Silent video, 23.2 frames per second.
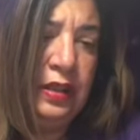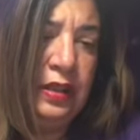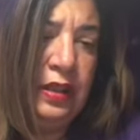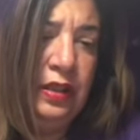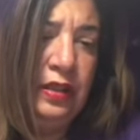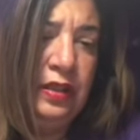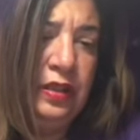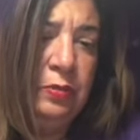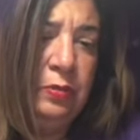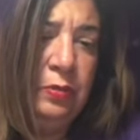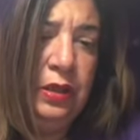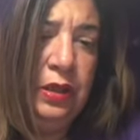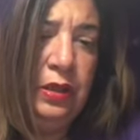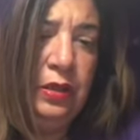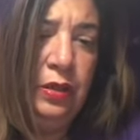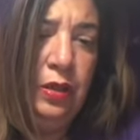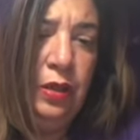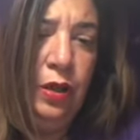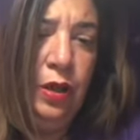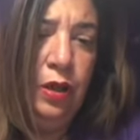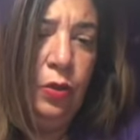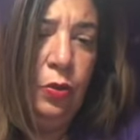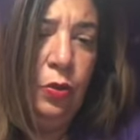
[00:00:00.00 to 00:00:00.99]
It doesn't mean
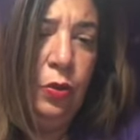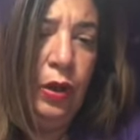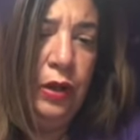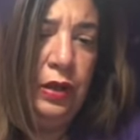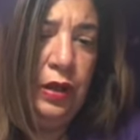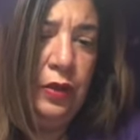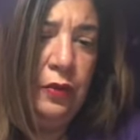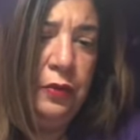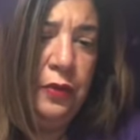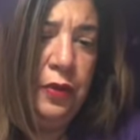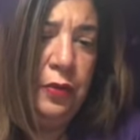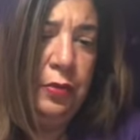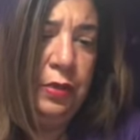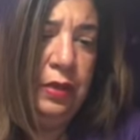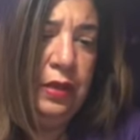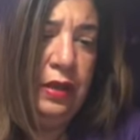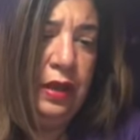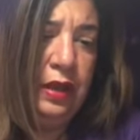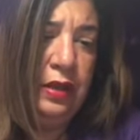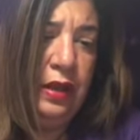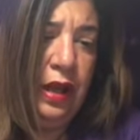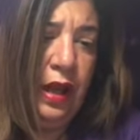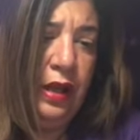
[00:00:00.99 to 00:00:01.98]
running from it,
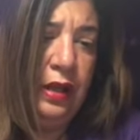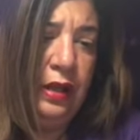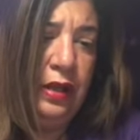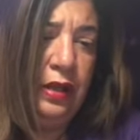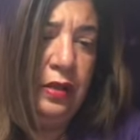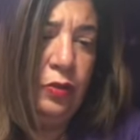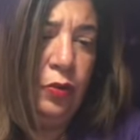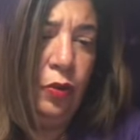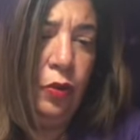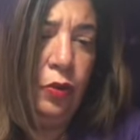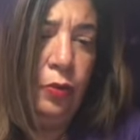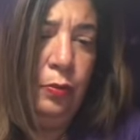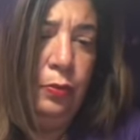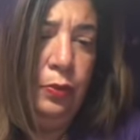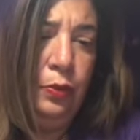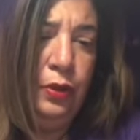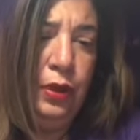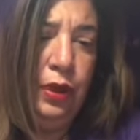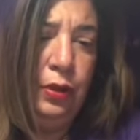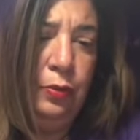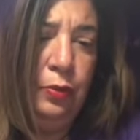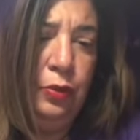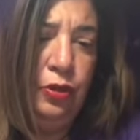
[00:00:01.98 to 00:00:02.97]
denying it, or
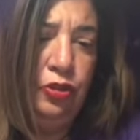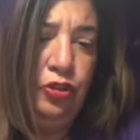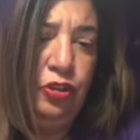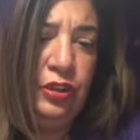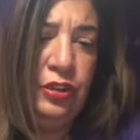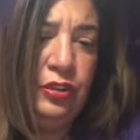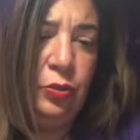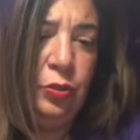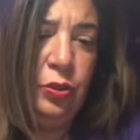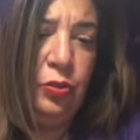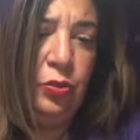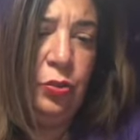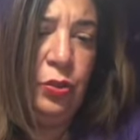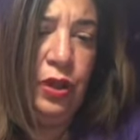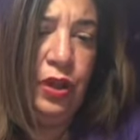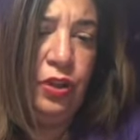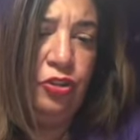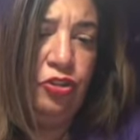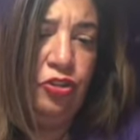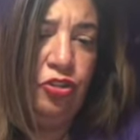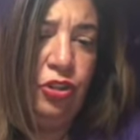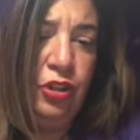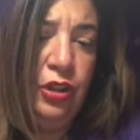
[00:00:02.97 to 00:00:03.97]
burning bridges with
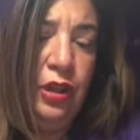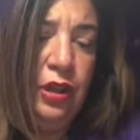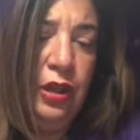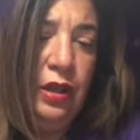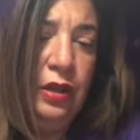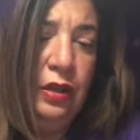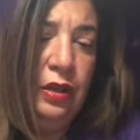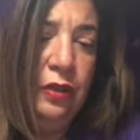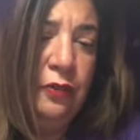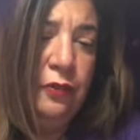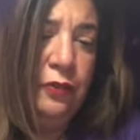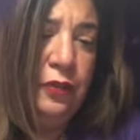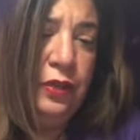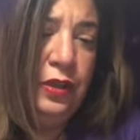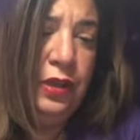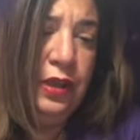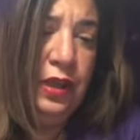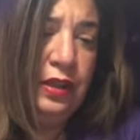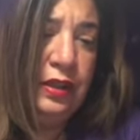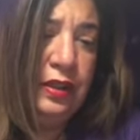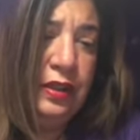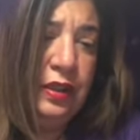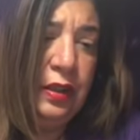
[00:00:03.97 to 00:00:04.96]
rage. The
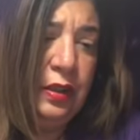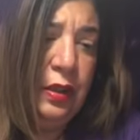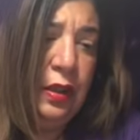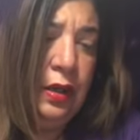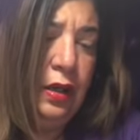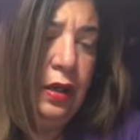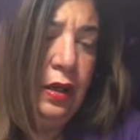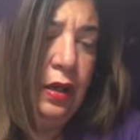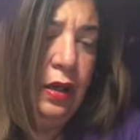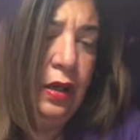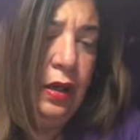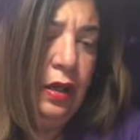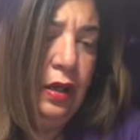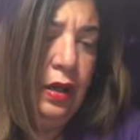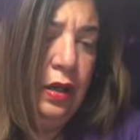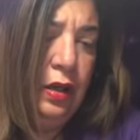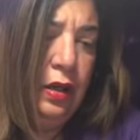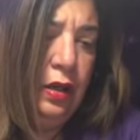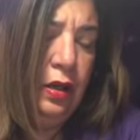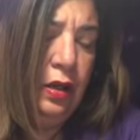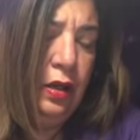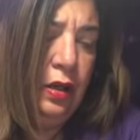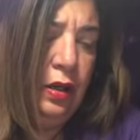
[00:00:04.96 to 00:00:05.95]
phoenix
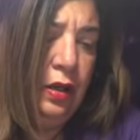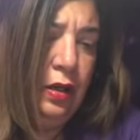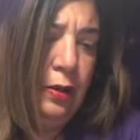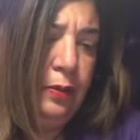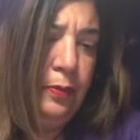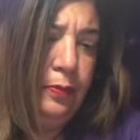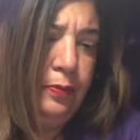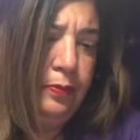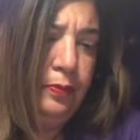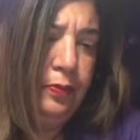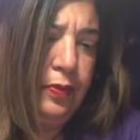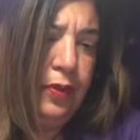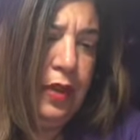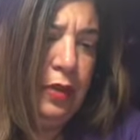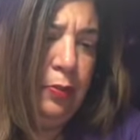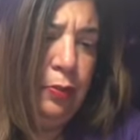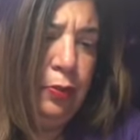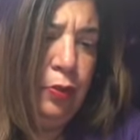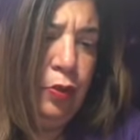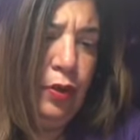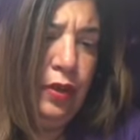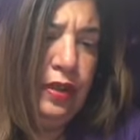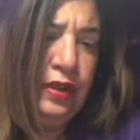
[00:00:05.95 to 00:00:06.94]
um,
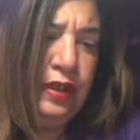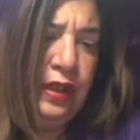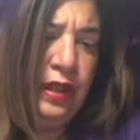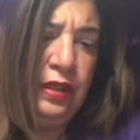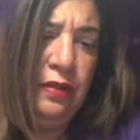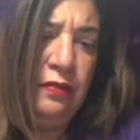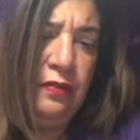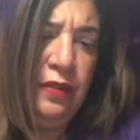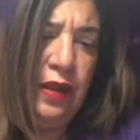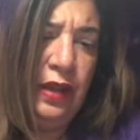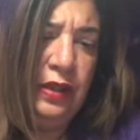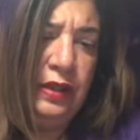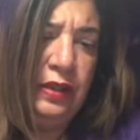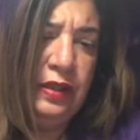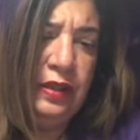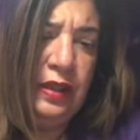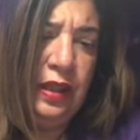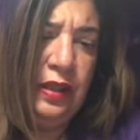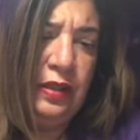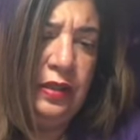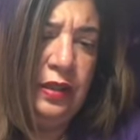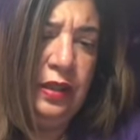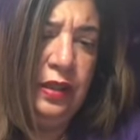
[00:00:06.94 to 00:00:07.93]
employs an advanced
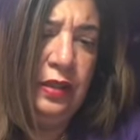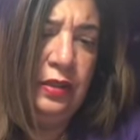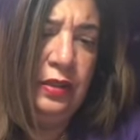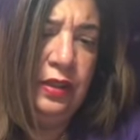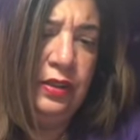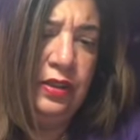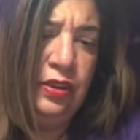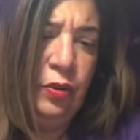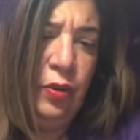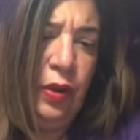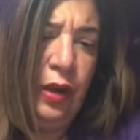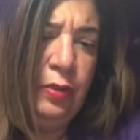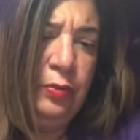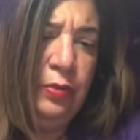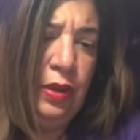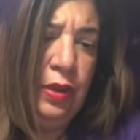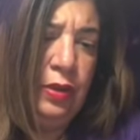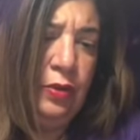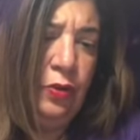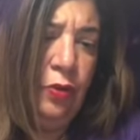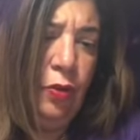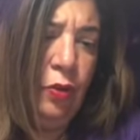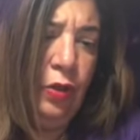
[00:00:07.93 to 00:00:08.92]
technique described
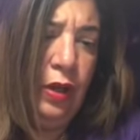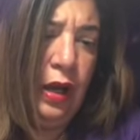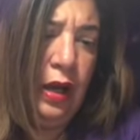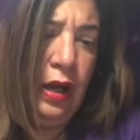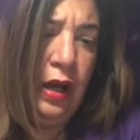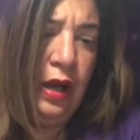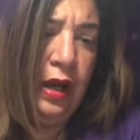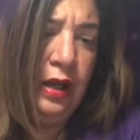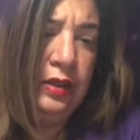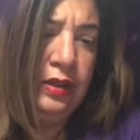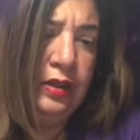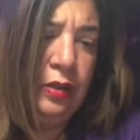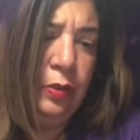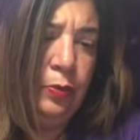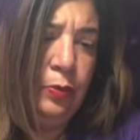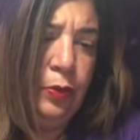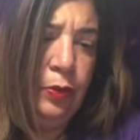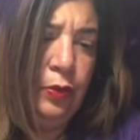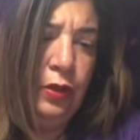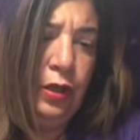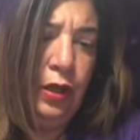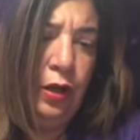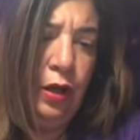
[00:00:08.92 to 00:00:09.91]
in yoga as the
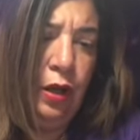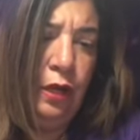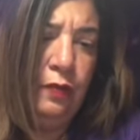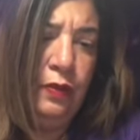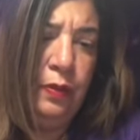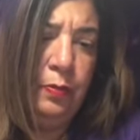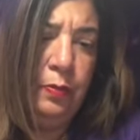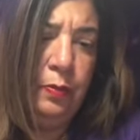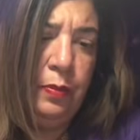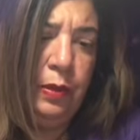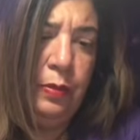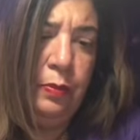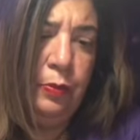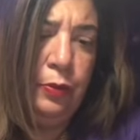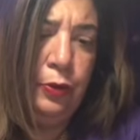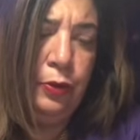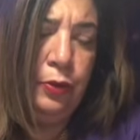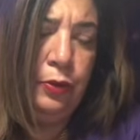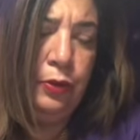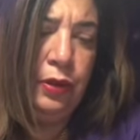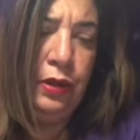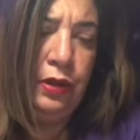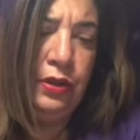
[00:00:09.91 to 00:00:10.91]
burning of
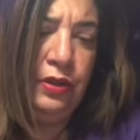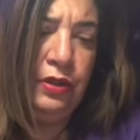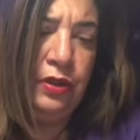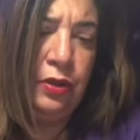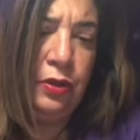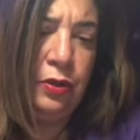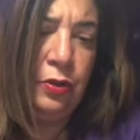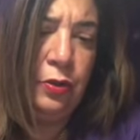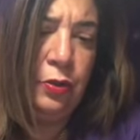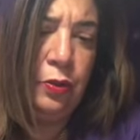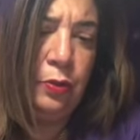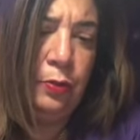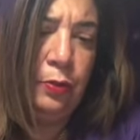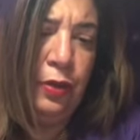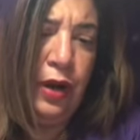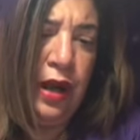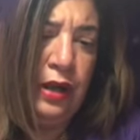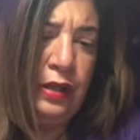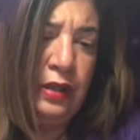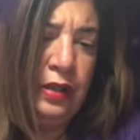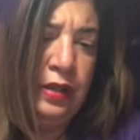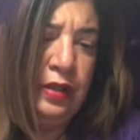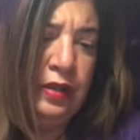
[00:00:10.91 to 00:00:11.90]
impurities through
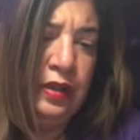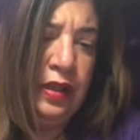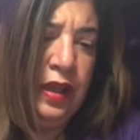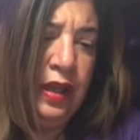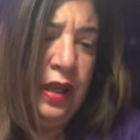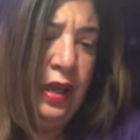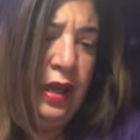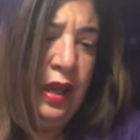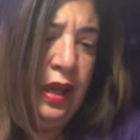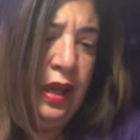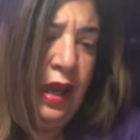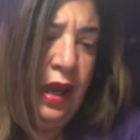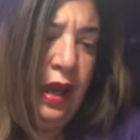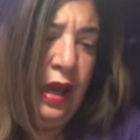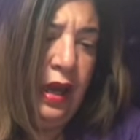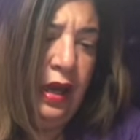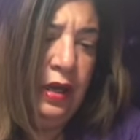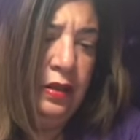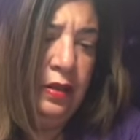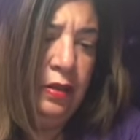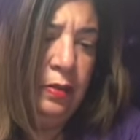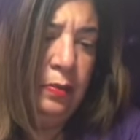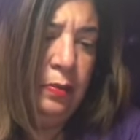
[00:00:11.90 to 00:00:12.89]
practice
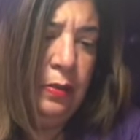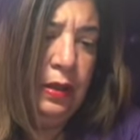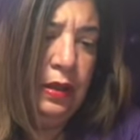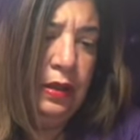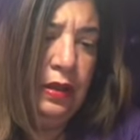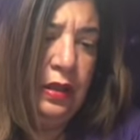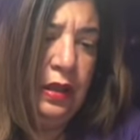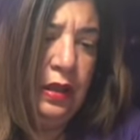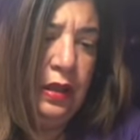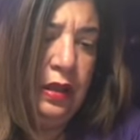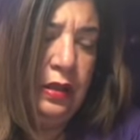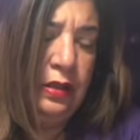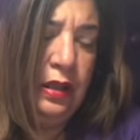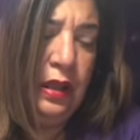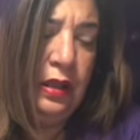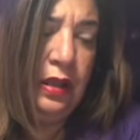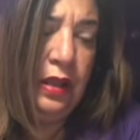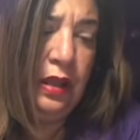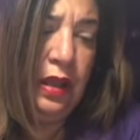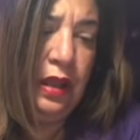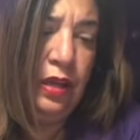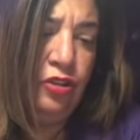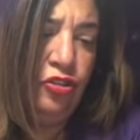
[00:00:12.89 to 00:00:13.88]
and medita
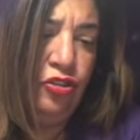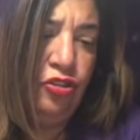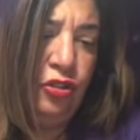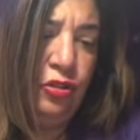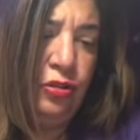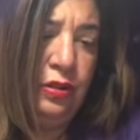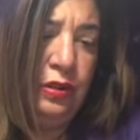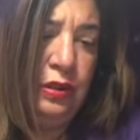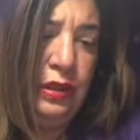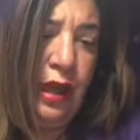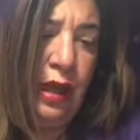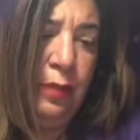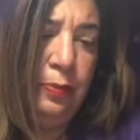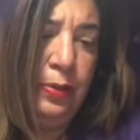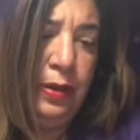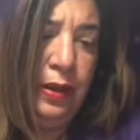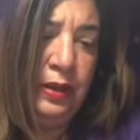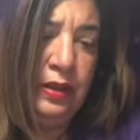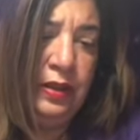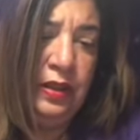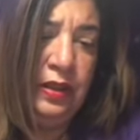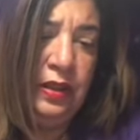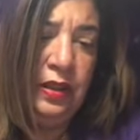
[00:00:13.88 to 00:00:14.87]
dedication,
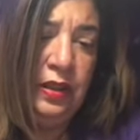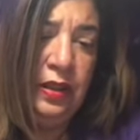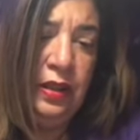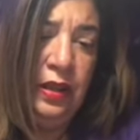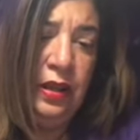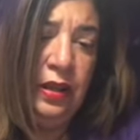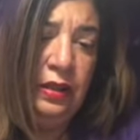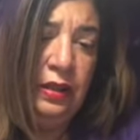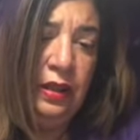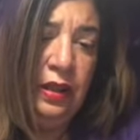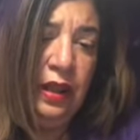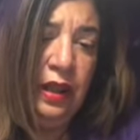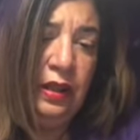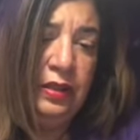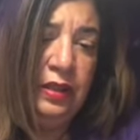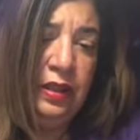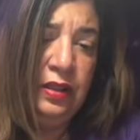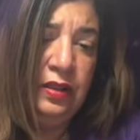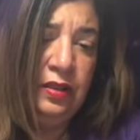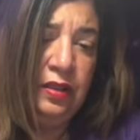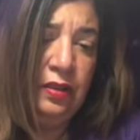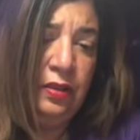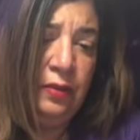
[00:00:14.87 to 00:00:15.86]
tapas. The
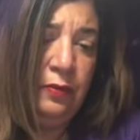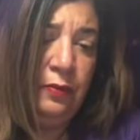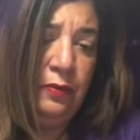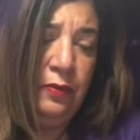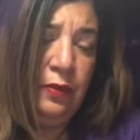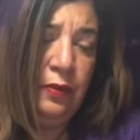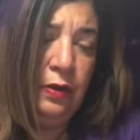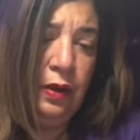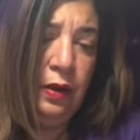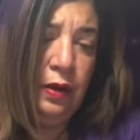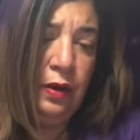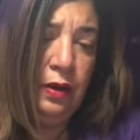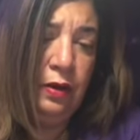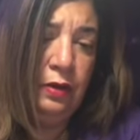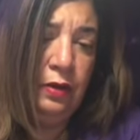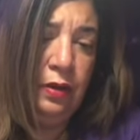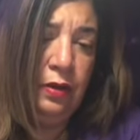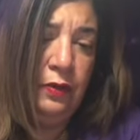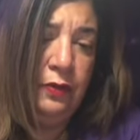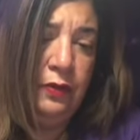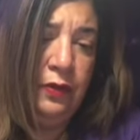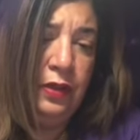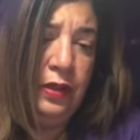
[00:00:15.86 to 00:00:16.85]
essence of the uh,
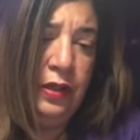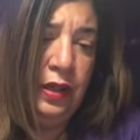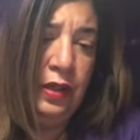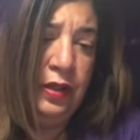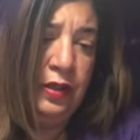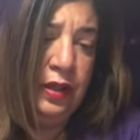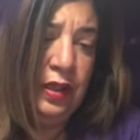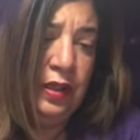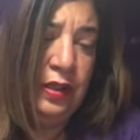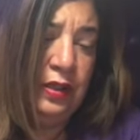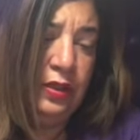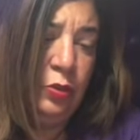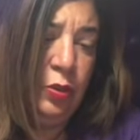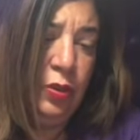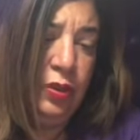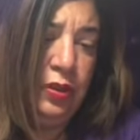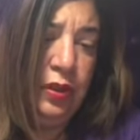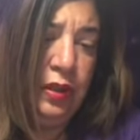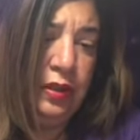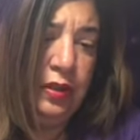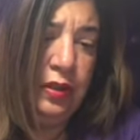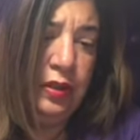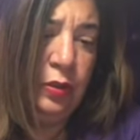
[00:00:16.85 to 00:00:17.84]
the phoenix is
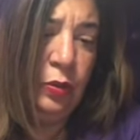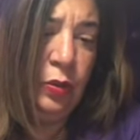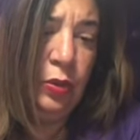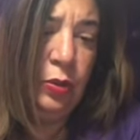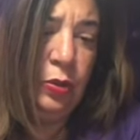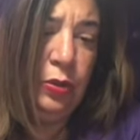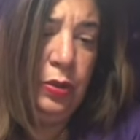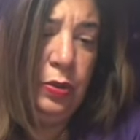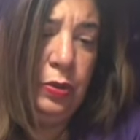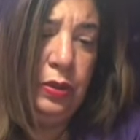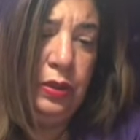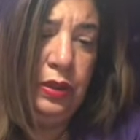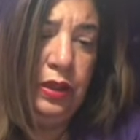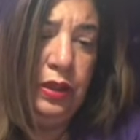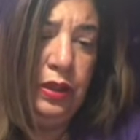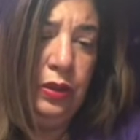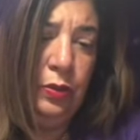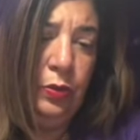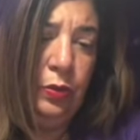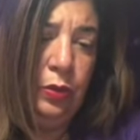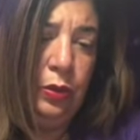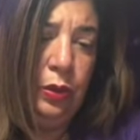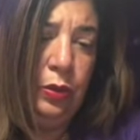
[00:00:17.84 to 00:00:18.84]
with us when we
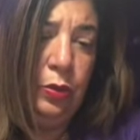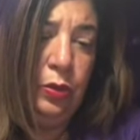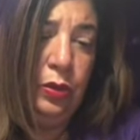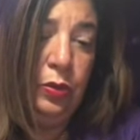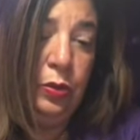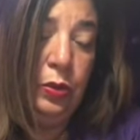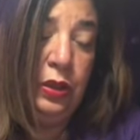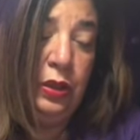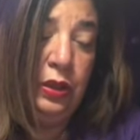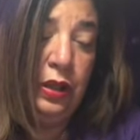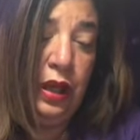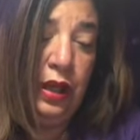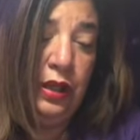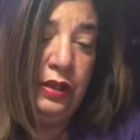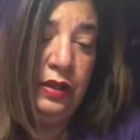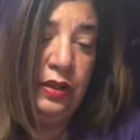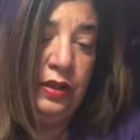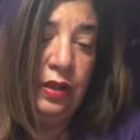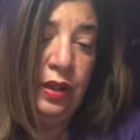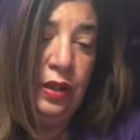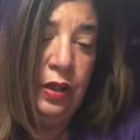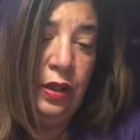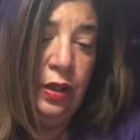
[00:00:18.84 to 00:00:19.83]
really when we
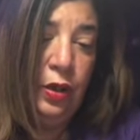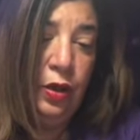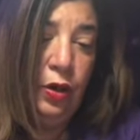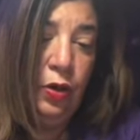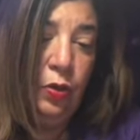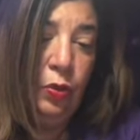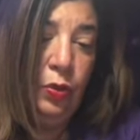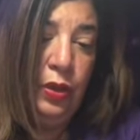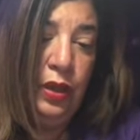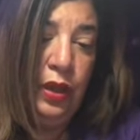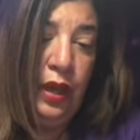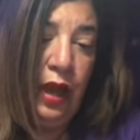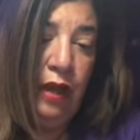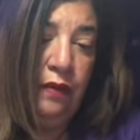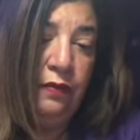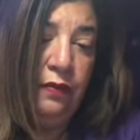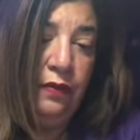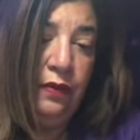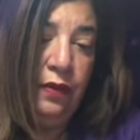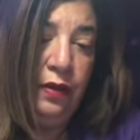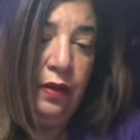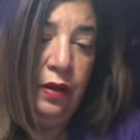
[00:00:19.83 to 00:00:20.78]
realize we have